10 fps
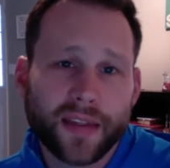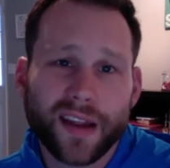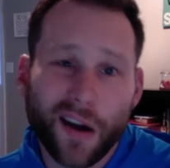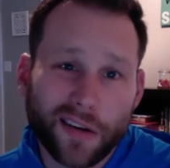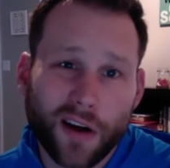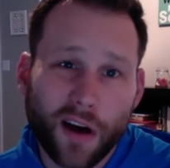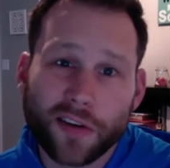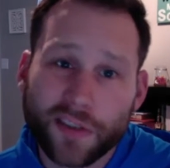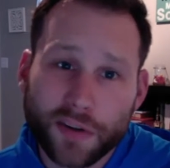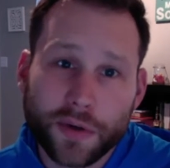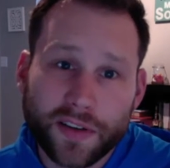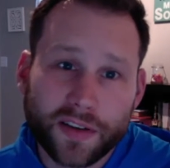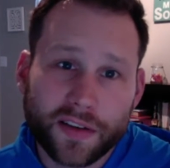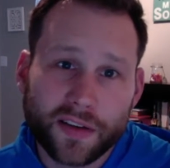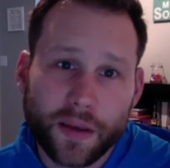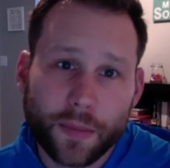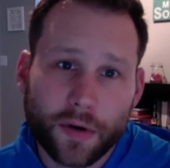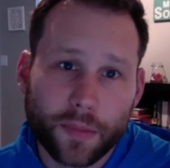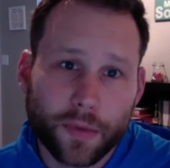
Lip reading: that aren't due until December.